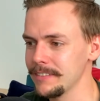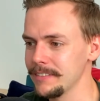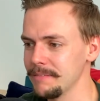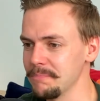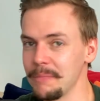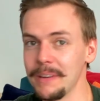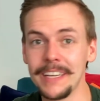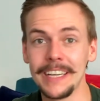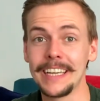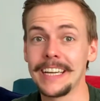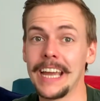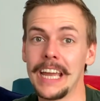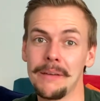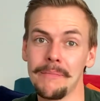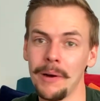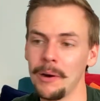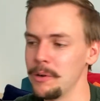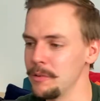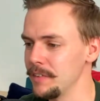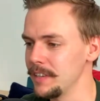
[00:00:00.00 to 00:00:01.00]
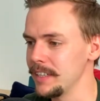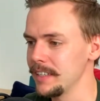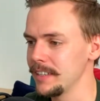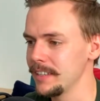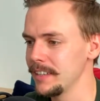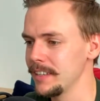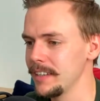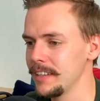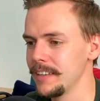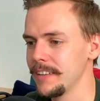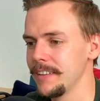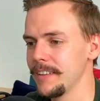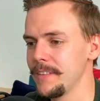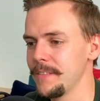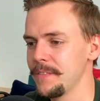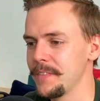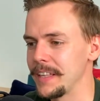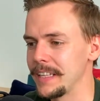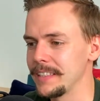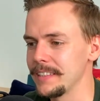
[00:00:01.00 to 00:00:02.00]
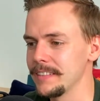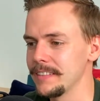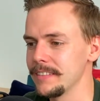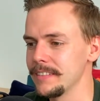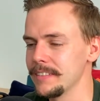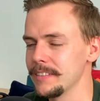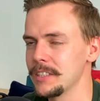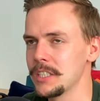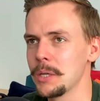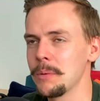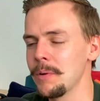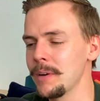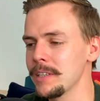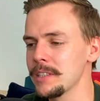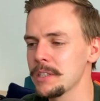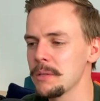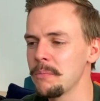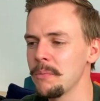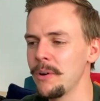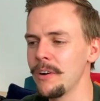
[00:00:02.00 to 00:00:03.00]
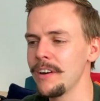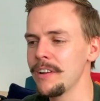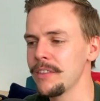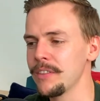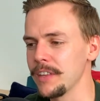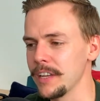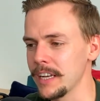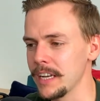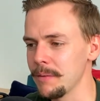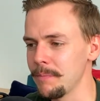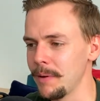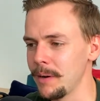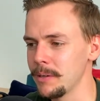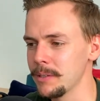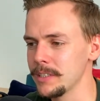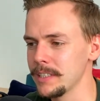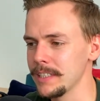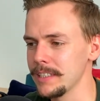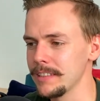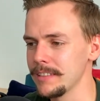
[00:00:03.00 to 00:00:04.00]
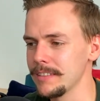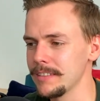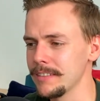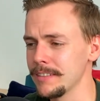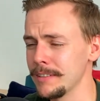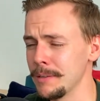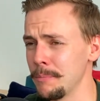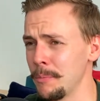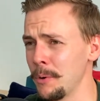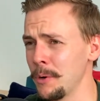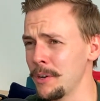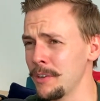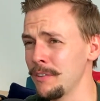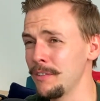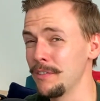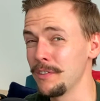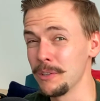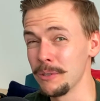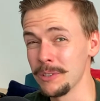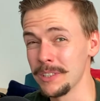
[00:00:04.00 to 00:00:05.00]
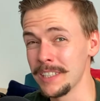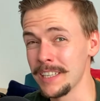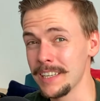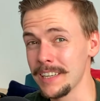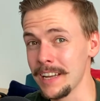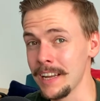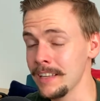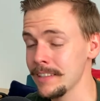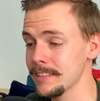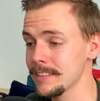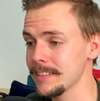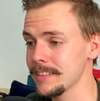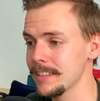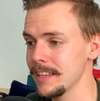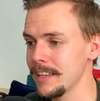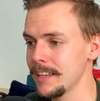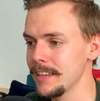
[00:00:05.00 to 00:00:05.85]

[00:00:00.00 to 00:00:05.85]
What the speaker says: Make a game out of it. To be honest, the more I think about it, the more confusing it gets.